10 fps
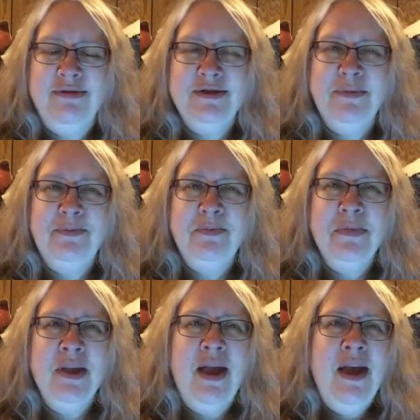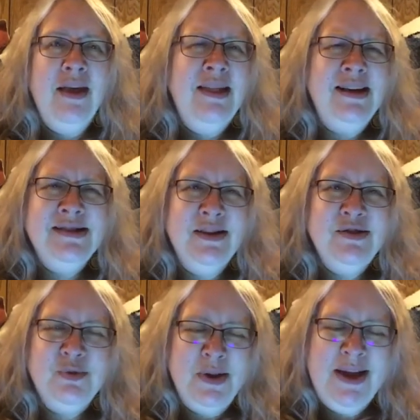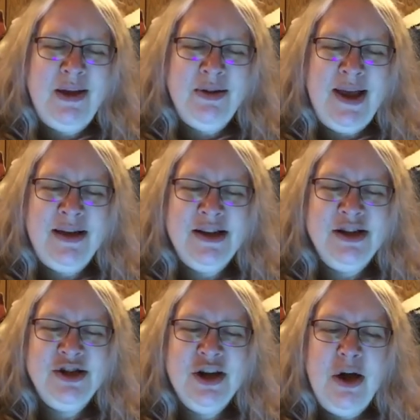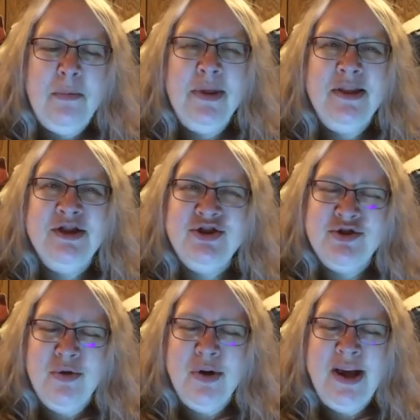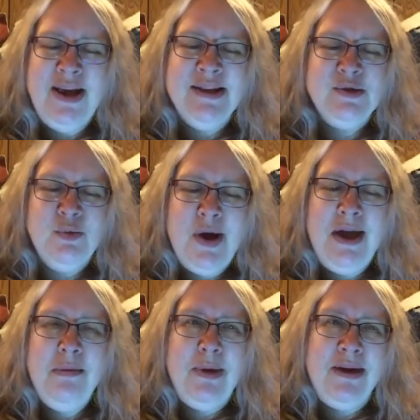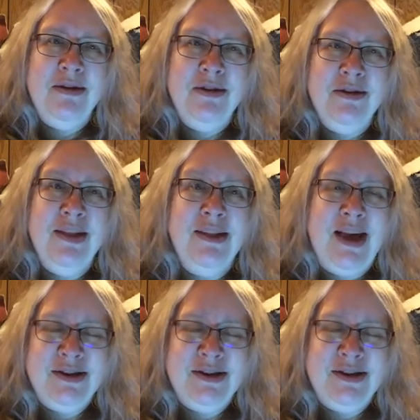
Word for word: That sounds really outlandish, but the story is way better than that description.